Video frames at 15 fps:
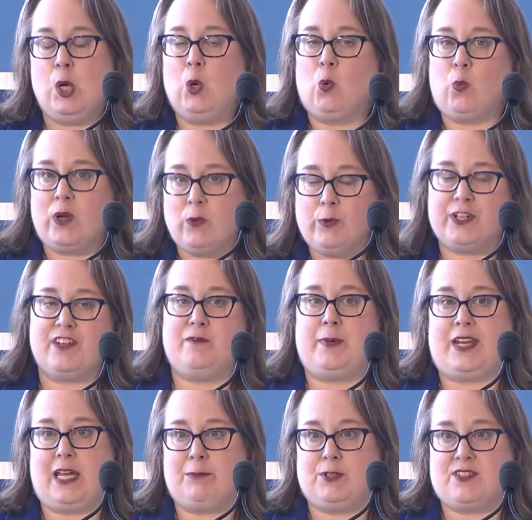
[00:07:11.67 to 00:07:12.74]
we would have been
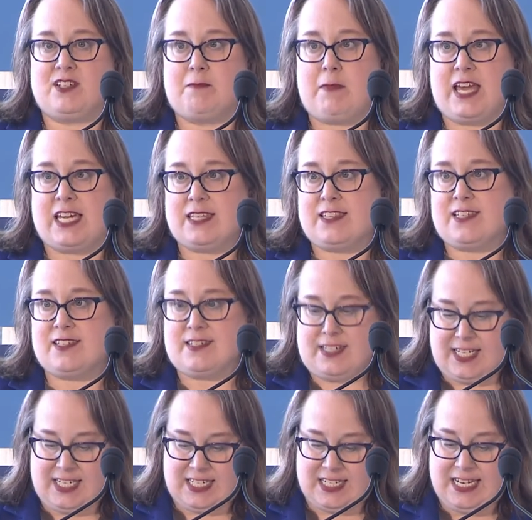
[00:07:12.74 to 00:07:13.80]
able to make these
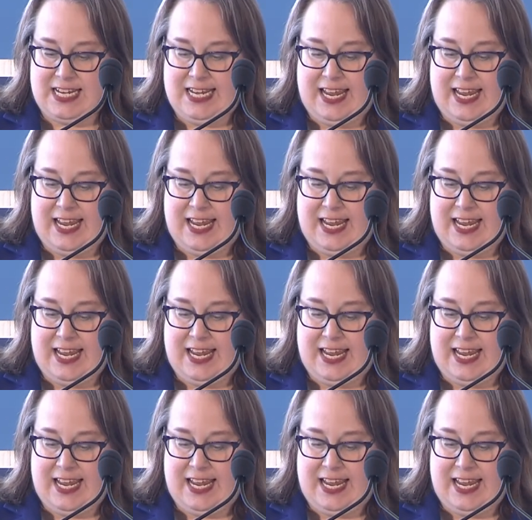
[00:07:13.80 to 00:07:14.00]
needed